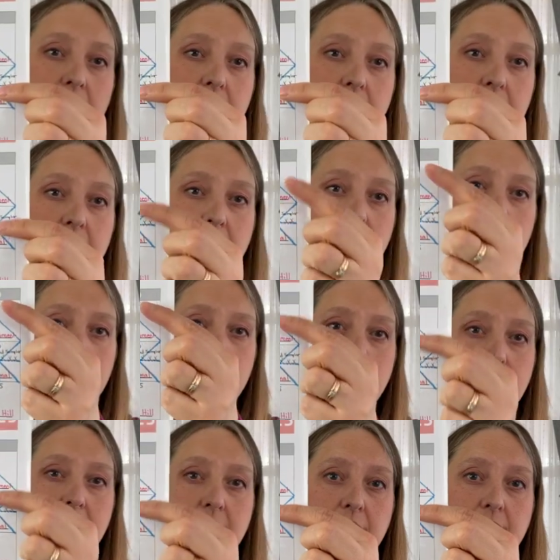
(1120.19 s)

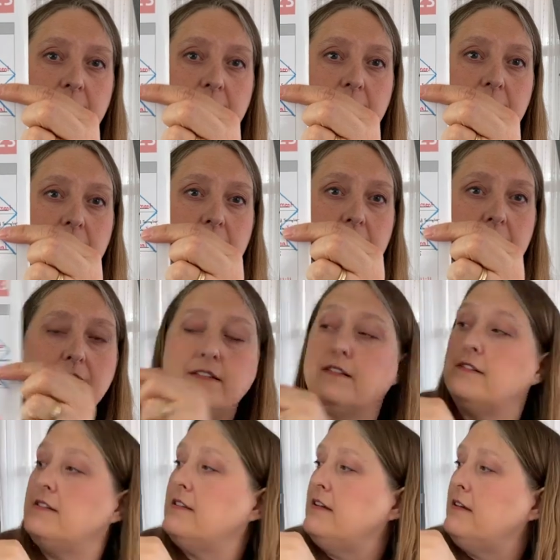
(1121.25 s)
is,
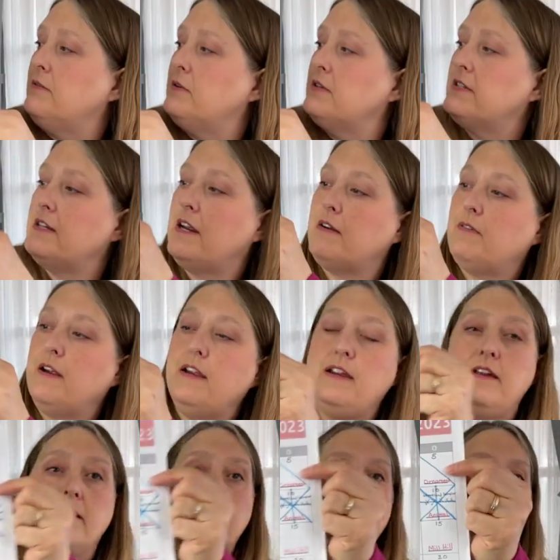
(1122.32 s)
let's see, where's that right
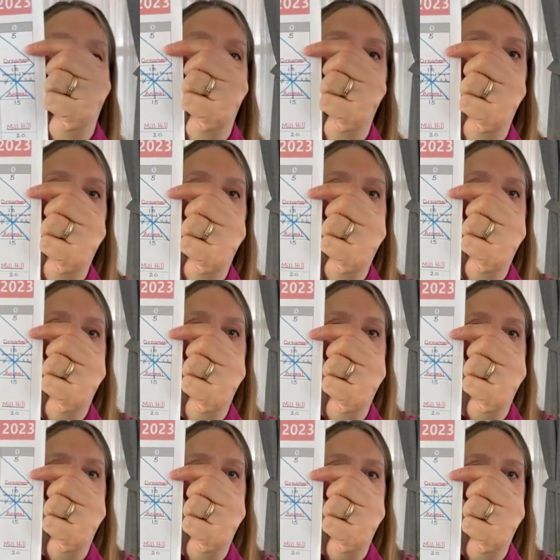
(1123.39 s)
here? 5 is an
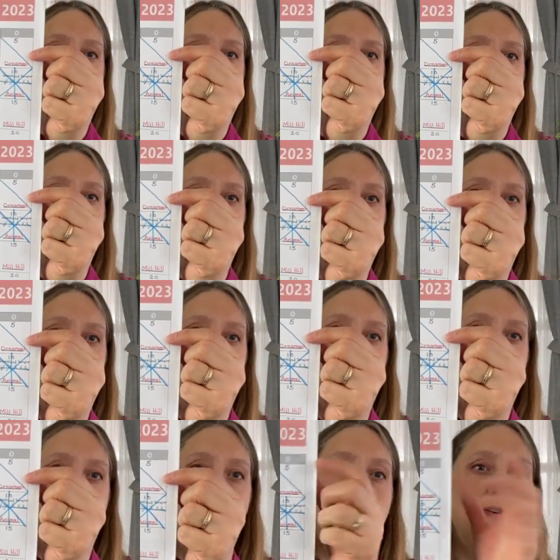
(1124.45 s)
ornament.
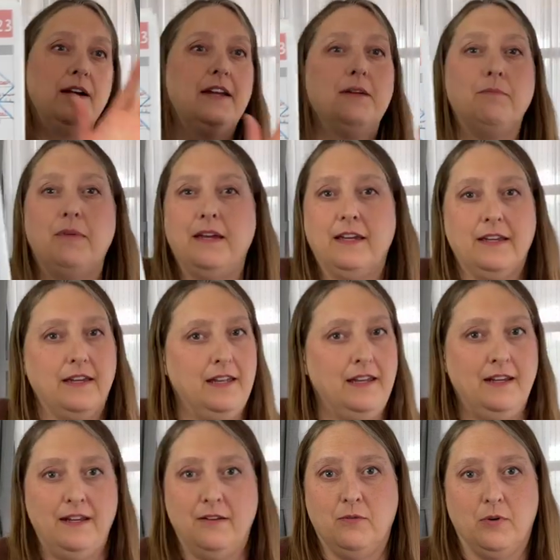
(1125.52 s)
And so I can pick
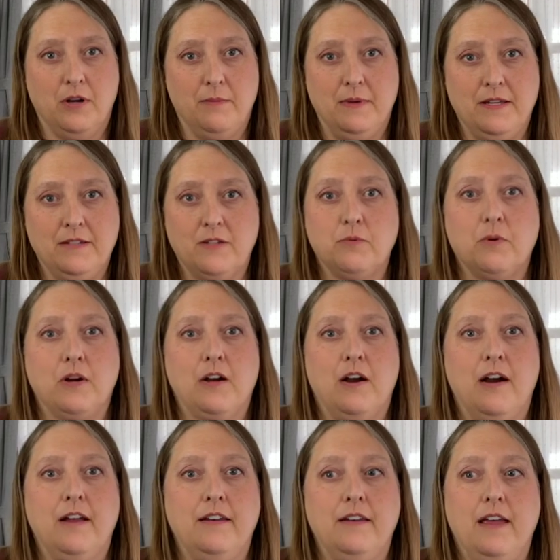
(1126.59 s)
any ornament to work
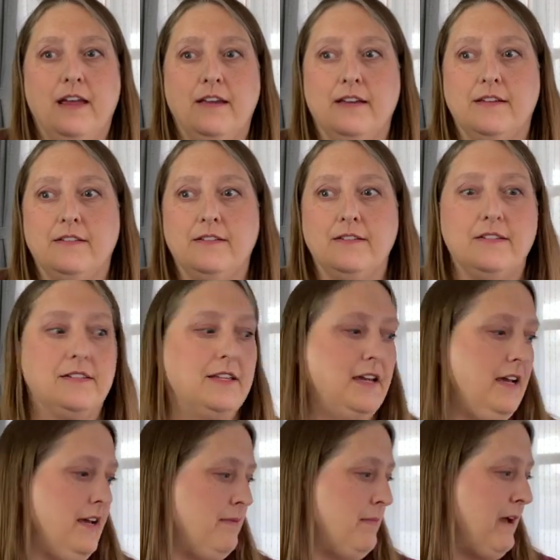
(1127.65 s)
on. And
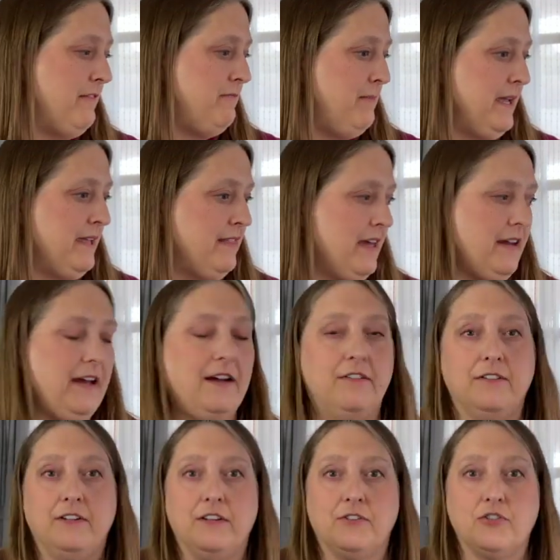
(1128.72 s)
I've picked that
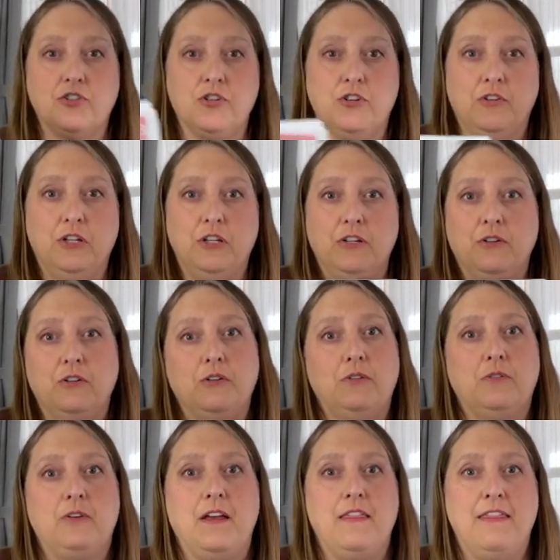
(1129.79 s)
out, and I'll show
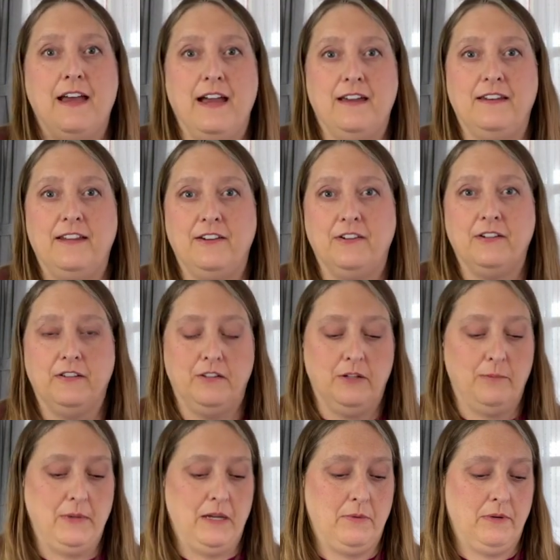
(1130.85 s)
you that here in a
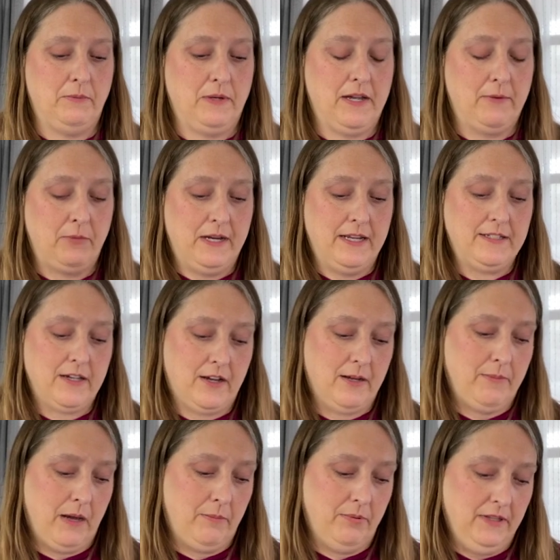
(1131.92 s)
little bit when I talk
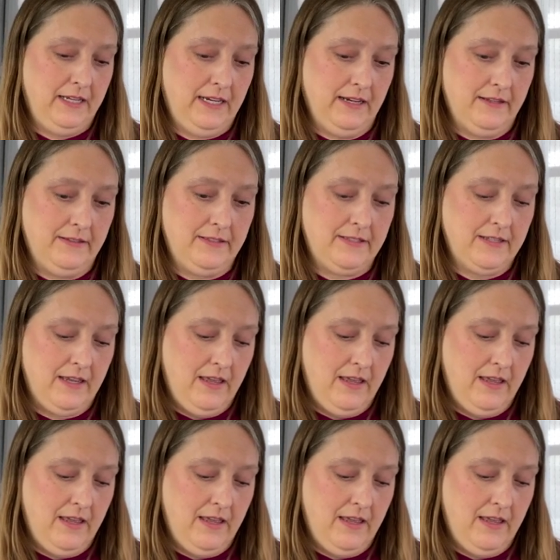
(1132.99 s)
about plans.